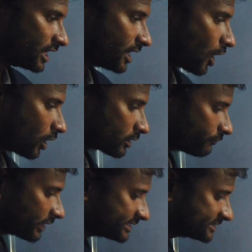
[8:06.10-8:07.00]
day,
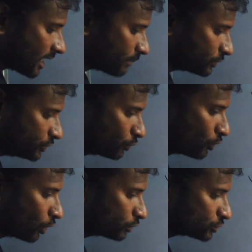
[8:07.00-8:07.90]
or for example, you
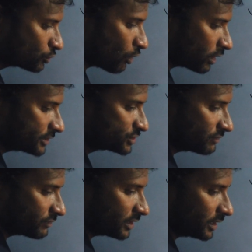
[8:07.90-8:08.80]
go to college
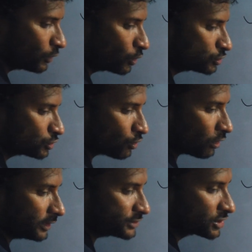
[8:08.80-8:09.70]
every day, go to
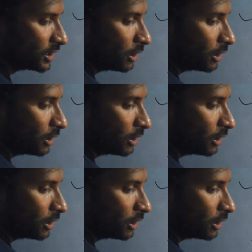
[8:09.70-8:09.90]
college.